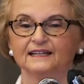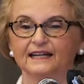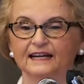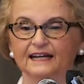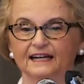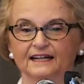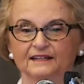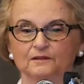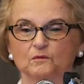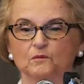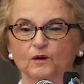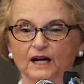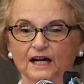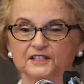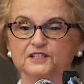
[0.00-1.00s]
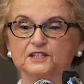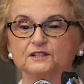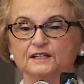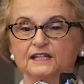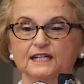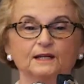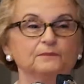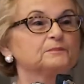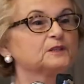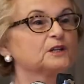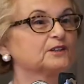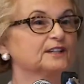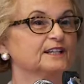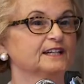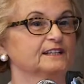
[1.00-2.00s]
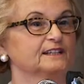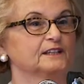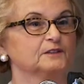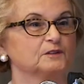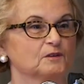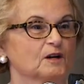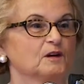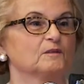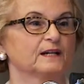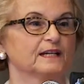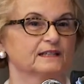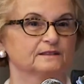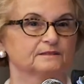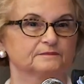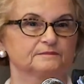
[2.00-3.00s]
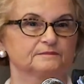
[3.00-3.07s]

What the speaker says: and want to keep learning and growing.